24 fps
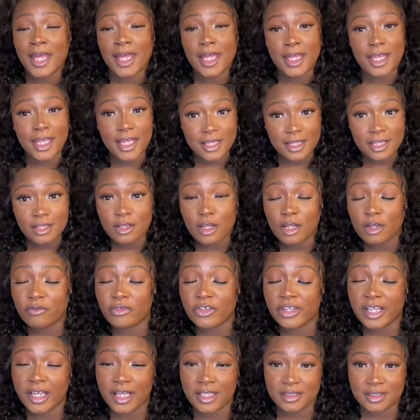Hit the
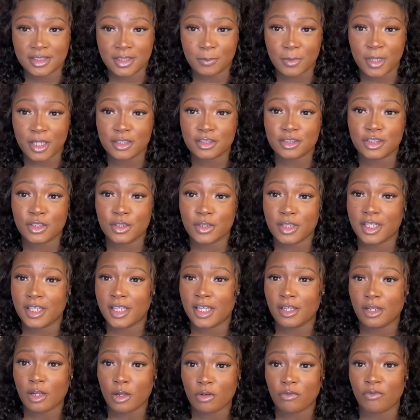notification bell so you can
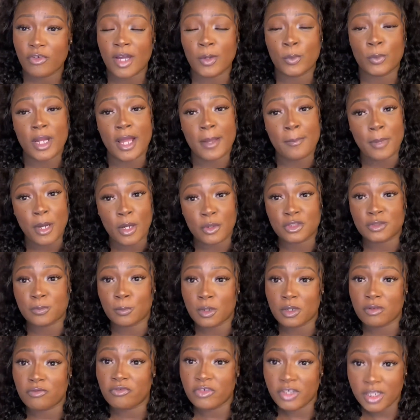get notified when I post
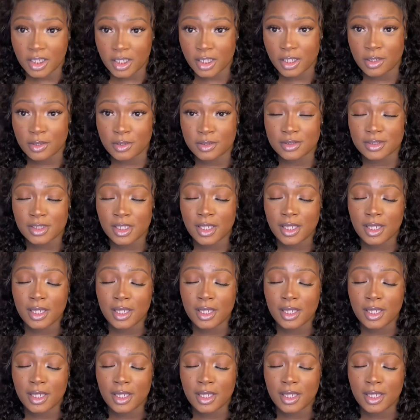more videos.